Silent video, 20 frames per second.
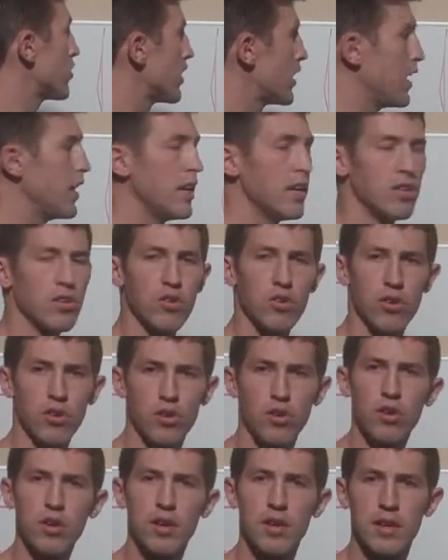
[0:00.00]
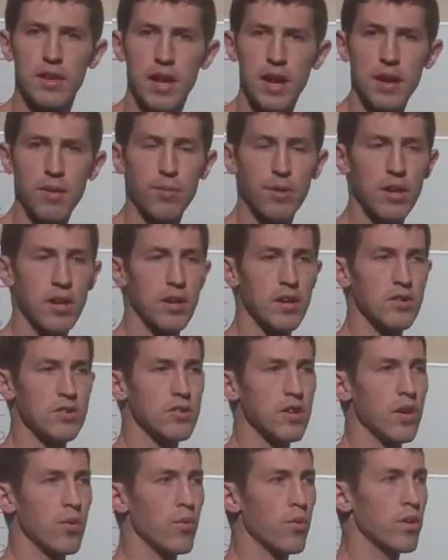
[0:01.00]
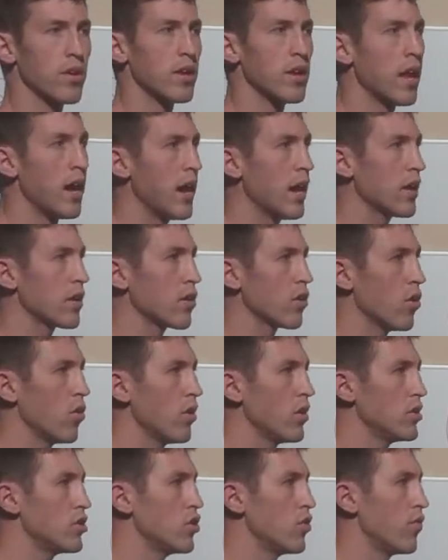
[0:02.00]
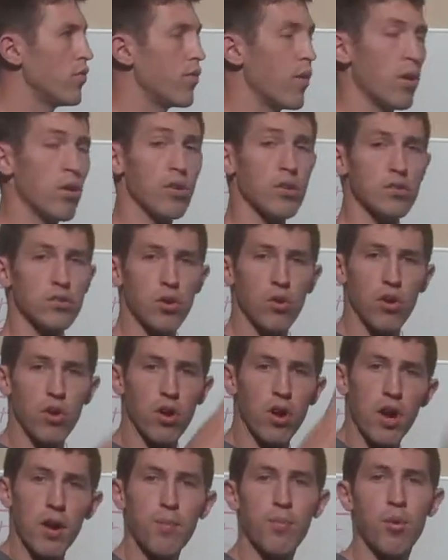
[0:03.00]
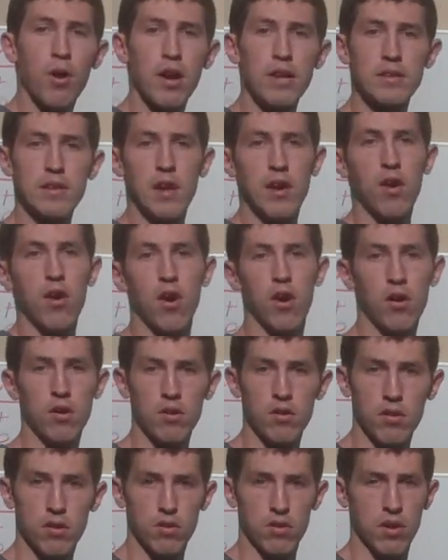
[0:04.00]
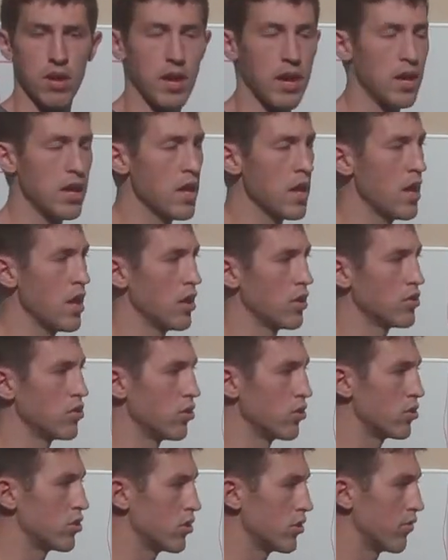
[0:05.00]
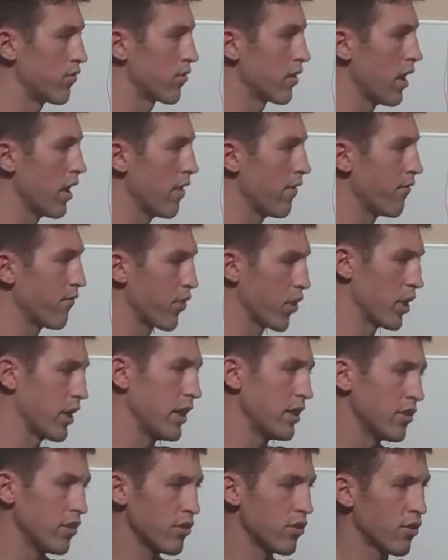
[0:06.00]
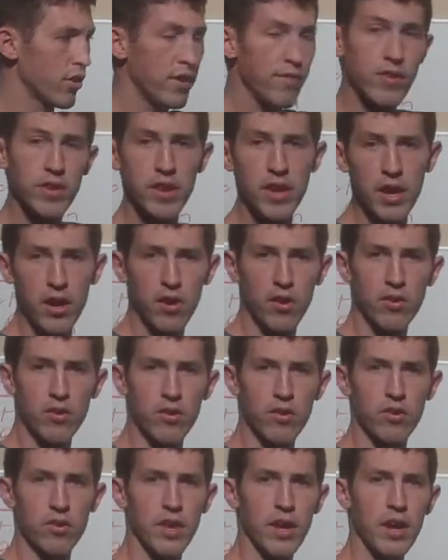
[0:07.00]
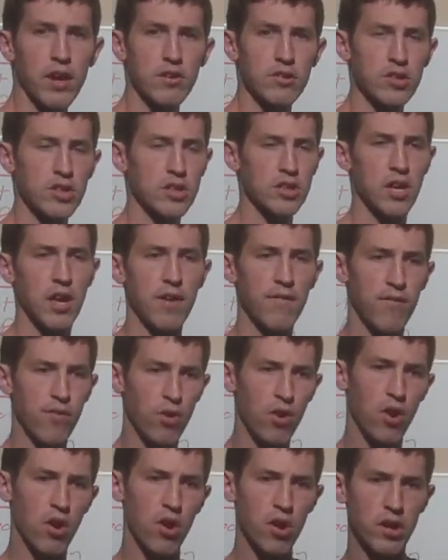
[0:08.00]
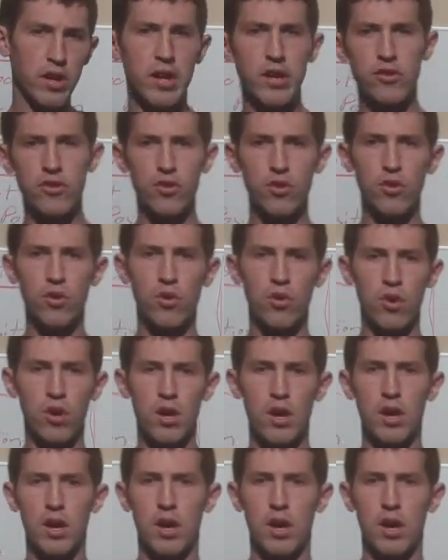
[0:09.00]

key to a good alignment is that we're not going to focus on our uprights at all. Okay. So kind of forget that they're even there. They're there just kind of for our initial